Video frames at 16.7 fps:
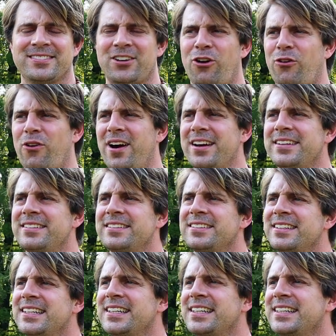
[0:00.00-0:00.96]
All right,
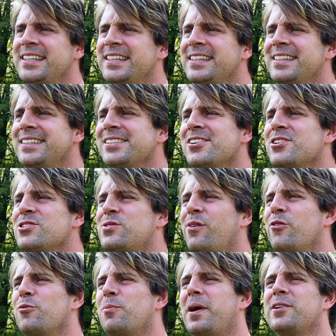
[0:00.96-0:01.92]

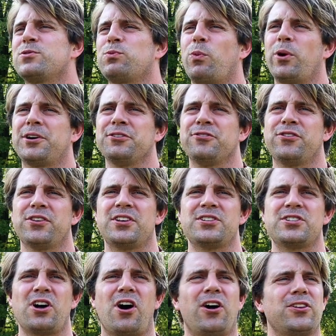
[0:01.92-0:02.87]
so everybody's working for the
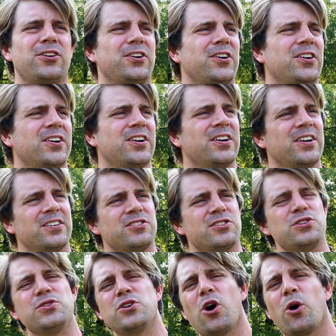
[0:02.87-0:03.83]
dollar.
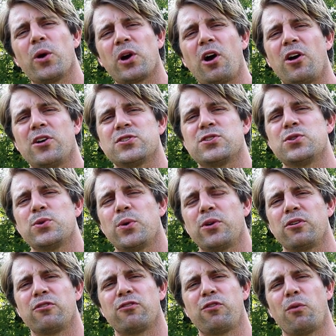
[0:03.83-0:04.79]
Do you know it costs
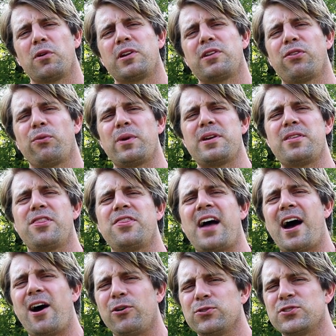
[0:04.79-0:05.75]

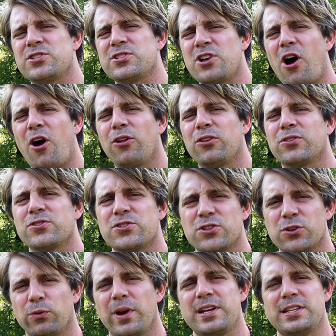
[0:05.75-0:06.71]

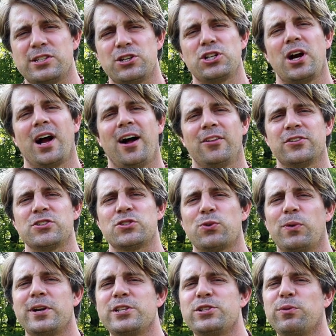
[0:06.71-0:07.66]
$243,000 to raise a child in
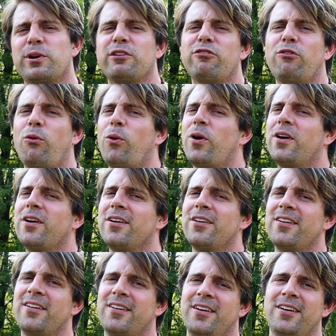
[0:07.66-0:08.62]
2024?
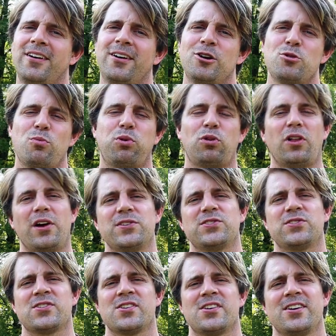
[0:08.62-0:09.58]

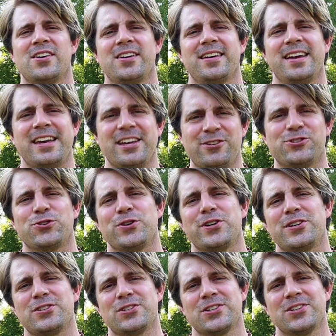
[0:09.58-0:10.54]
Plus
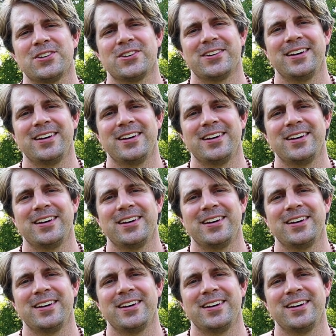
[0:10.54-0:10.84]
interest.